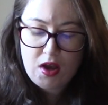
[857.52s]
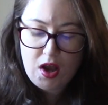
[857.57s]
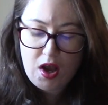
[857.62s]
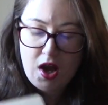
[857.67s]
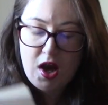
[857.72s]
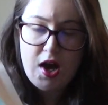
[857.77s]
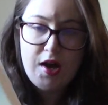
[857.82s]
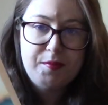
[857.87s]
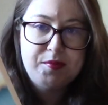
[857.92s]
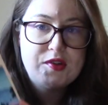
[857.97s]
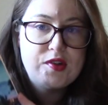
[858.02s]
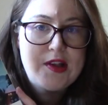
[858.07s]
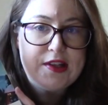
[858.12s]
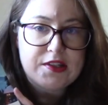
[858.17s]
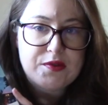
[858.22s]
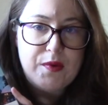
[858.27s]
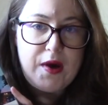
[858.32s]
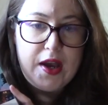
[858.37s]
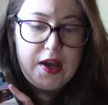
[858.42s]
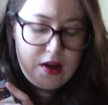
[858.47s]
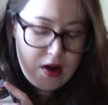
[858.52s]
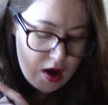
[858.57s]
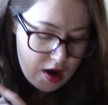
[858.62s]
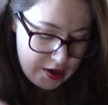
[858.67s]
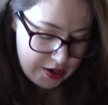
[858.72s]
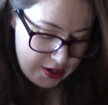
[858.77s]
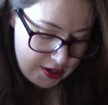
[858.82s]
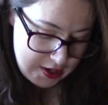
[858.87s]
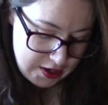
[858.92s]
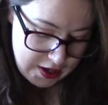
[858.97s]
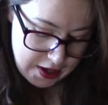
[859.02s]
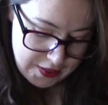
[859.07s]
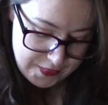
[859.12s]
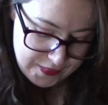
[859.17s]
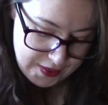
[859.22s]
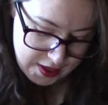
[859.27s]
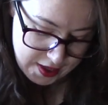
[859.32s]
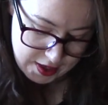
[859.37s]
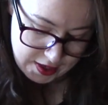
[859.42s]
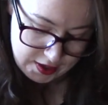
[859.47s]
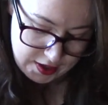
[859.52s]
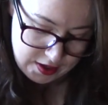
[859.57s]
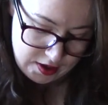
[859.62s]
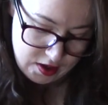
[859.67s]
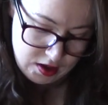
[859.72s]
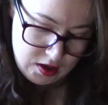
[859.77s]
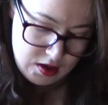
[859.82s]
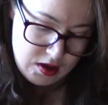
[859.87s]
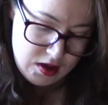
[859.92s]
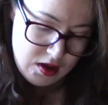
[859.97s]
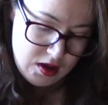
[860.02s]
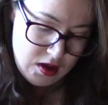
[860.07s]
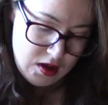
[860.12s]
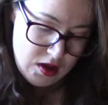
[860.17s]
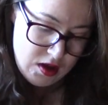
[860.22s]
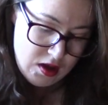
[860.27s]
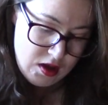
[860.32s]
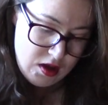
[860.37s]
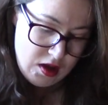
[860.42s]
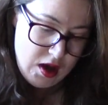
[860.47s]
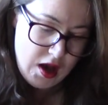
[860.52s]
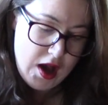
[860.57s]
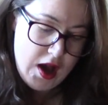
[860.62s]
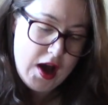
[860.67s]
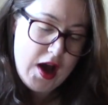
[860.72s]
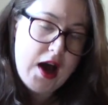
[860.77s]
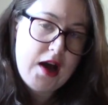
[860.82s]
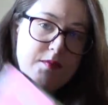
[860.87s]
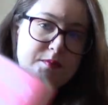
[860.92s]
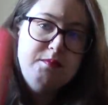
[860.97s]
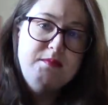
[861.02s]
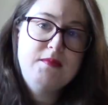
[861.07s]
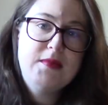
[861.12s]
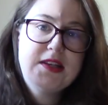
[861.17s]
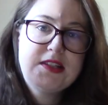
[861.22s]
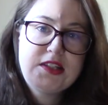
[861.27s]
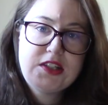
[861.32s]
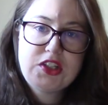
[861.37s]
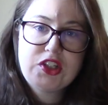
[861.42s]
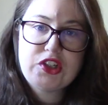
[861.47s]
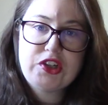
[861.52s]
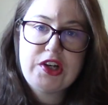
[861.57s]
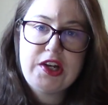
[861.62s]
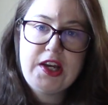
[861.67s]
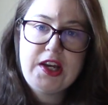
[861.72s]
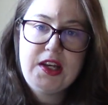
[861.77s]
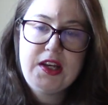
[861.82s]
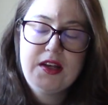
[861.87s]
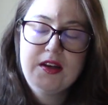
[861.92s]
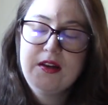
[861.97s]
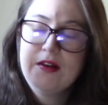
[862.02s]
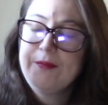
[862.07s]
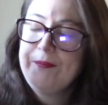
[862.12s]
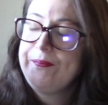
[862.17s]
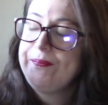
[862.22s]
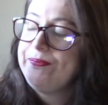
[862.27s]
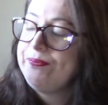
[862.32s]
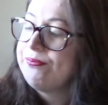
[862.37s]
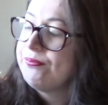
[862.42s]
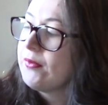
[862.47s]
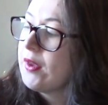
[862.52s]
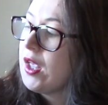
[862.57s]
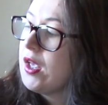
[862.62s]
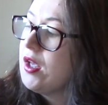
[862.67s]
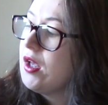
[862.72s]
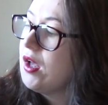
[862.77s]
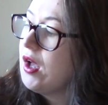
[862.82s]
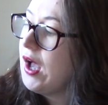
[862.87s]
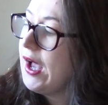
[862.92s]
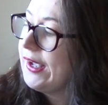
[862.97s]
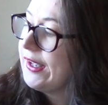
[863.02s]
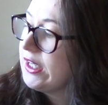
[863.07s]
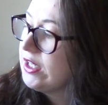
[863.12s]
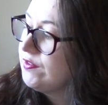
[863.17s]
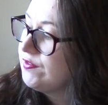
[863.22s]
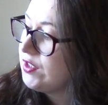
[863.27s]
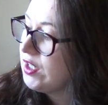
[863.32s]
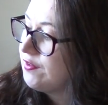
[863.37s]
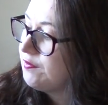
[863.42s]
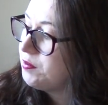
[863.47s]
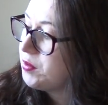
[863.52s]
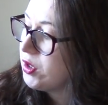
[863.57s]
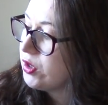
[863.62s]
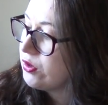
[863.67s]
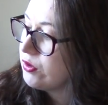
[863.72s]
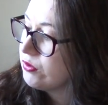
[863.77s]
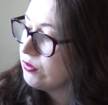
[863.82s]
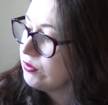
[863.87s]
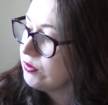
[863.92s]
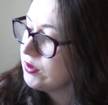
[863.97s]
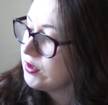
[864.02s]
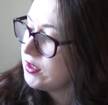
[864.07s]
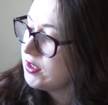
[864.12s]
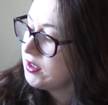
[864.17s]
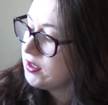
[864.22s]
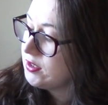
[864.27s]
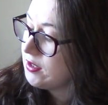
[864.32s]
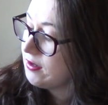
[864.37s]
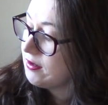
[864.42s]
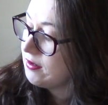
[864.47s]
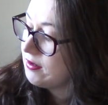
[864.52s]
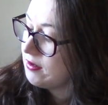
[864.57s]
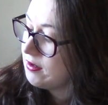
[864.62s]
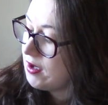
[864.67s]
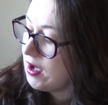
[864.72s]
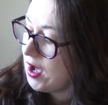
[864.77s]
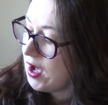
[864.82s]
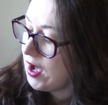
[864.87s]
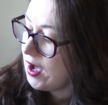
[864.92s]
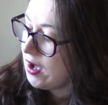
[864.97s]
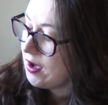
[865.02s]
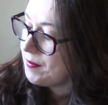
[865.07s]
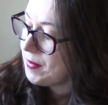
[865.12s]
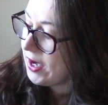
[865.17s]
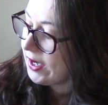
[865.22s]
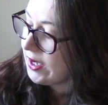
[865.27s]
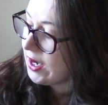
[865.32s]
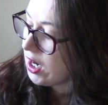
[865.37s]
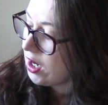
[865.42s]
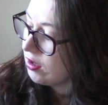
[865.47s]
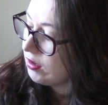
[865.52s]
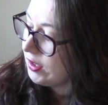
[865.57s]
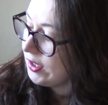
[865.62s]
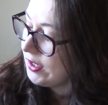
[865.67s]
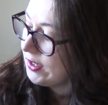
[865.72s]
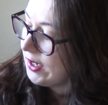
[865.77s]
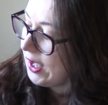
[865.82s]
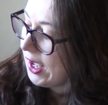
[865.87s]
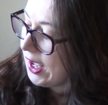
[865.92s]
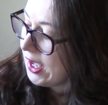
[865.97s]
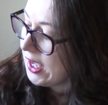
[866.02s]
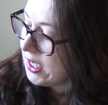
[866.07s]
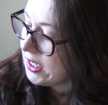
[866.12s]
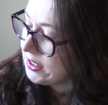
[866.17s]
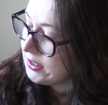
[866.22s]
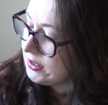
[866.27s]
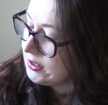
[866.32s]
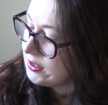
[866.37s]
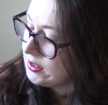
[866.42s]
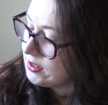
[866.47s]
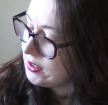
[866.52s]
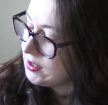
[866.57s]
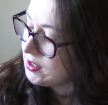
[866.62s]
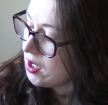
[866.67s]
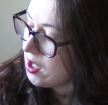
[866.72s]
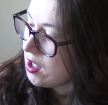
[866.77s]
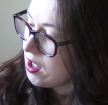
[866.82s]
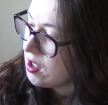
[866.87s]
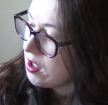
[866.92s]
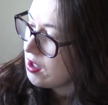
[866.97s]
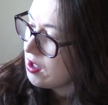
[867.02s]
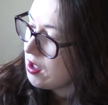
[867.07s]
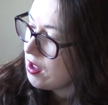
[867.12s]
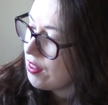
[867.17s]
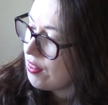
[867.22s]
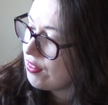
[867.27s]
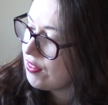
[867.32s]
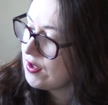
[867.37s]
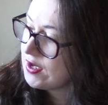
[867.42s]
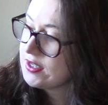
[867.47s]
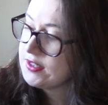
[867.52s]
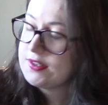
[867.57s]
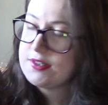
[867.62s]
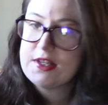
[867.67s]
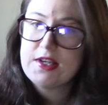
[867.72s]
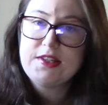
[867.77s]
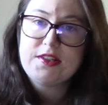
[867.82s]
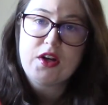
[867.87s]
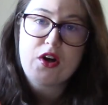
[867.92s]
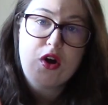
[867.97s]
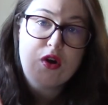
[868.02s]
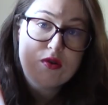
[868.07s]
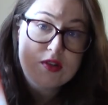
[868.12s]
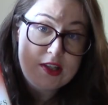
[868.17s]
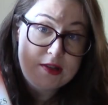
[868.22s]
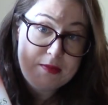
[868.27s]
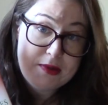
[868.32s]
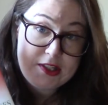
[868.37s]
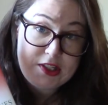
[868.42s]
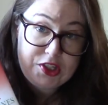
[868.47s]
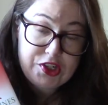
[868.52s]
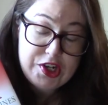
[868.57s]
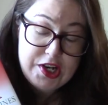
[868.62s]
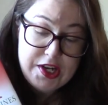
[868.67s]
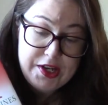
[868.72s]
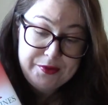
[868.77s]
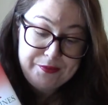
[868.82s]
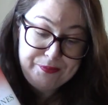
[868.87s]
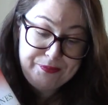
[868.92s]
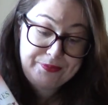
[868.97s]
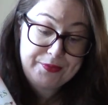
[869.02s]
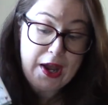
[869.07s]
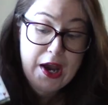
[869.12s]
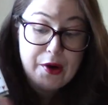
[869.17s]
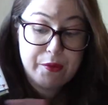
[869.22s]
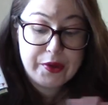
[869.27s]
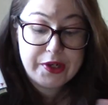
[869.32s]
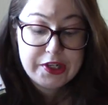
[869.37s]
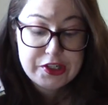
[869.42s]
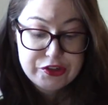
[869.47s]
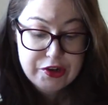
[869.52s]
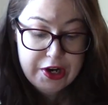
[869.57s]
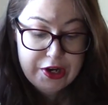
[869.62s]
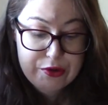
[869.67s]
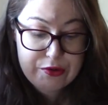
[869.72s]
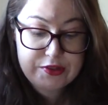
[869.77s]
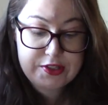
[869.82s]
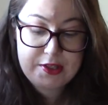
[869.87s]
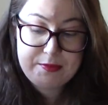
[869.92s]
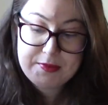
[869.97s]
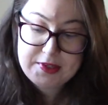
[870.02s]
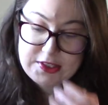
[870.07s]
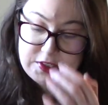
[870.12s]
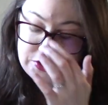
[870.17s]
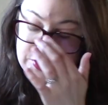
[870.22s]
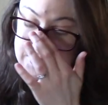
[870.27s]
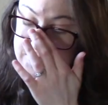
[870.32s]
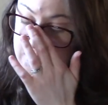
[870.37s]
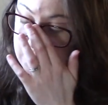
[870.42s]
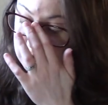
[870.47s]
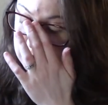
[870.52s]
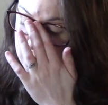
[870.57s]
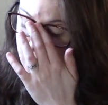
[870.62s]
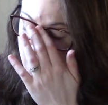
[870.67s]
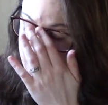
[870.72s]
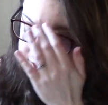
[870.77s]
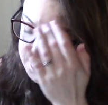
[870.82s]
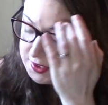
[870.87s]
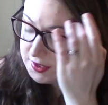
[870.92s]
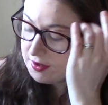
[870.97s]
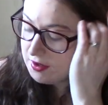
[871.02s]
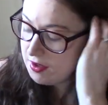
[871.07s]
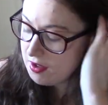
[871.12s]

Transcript: Um, so that's why I got it. And then a mystery, A Gift of Bones uh, by Carolyn Haines. This is a cozy mystery. I want to try cozy mysteries a lot.